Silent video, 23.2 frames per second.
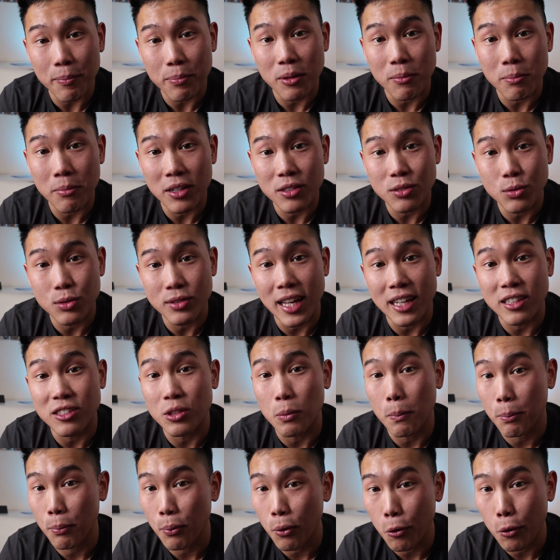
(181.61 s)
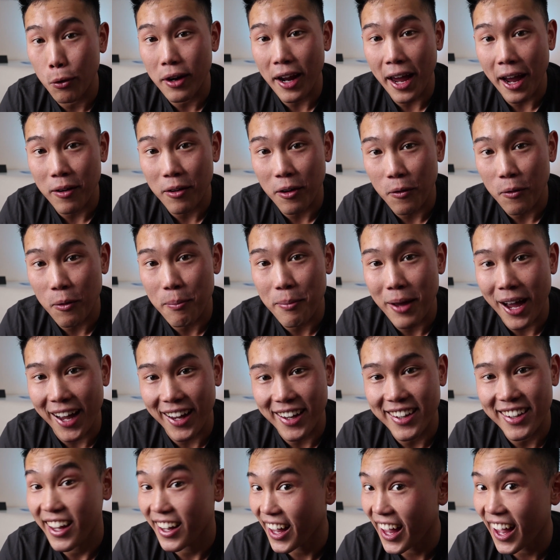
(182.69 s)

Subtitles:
up the muscles that support our lower back.